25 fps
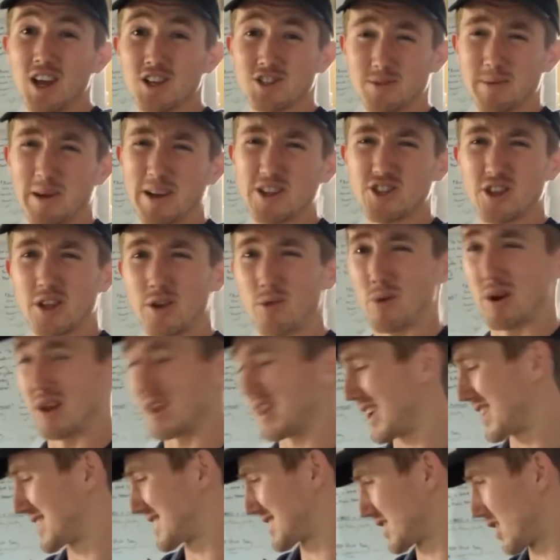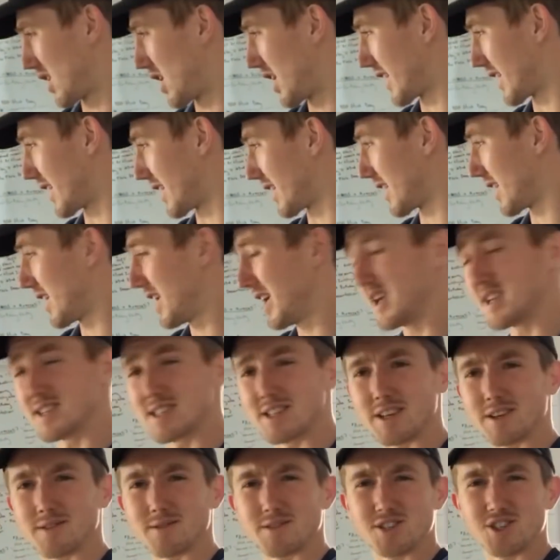So I'm actually really excited
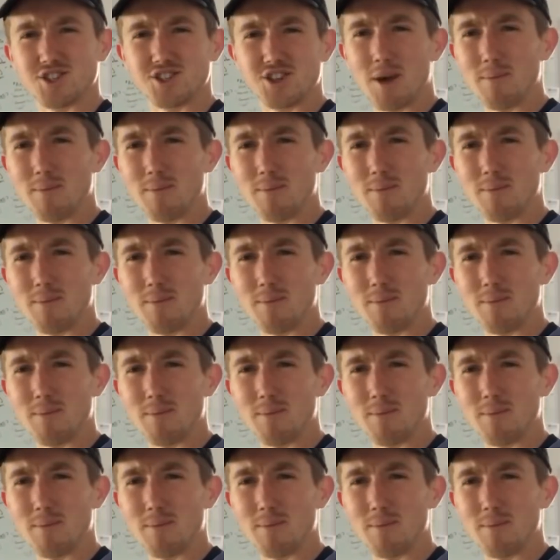to, to,